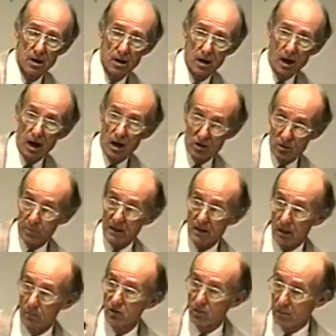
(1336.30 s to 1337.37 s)
Art
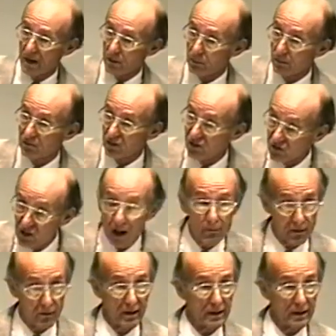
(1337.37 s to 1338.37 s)
becomes a matter of discovery.